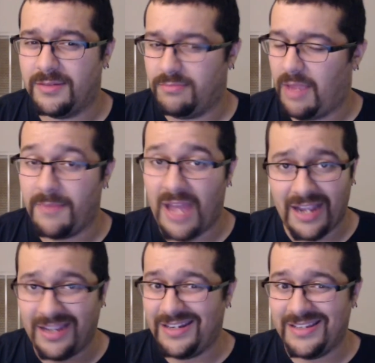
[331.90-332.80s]
I'm
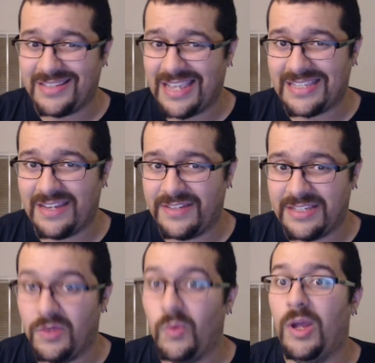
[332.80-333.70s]
not going to discuss every
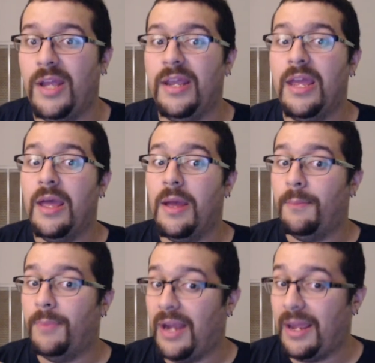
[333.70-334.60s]
single one,
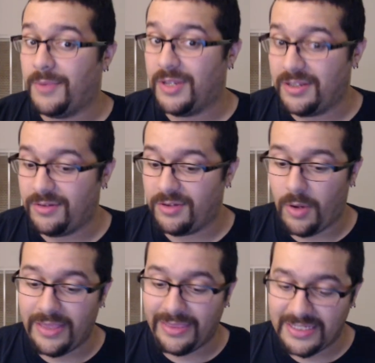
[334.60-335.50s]
but I'm going to go
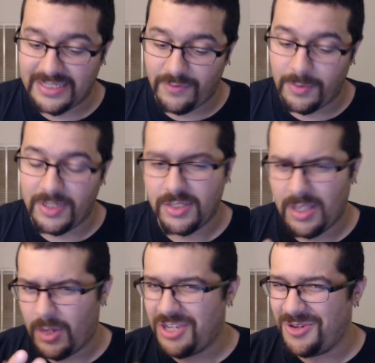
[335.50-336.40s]
ahead and list everybody so that
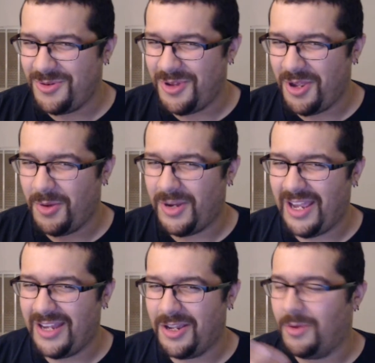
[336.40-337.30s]
way you know and
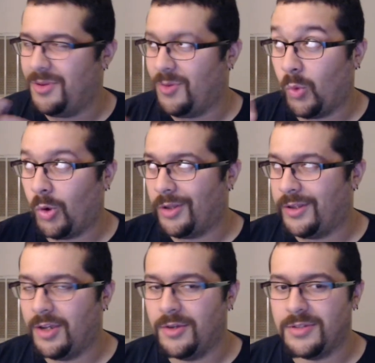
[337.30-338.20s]
I know and the world
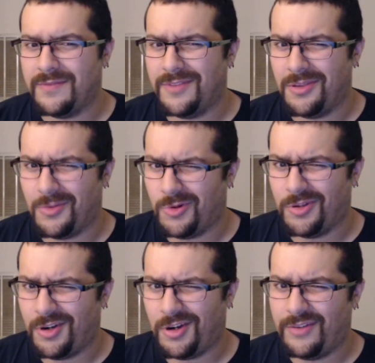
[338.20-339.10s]
knows, even though the world
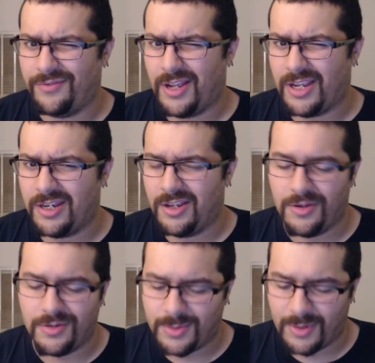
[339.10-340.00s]
already fucking
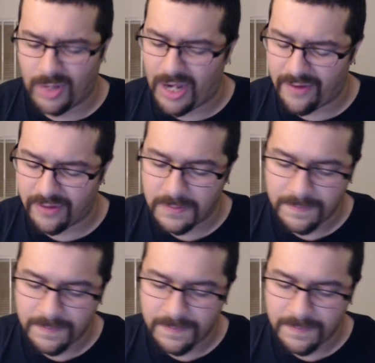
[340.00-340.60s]
knows, but whatever.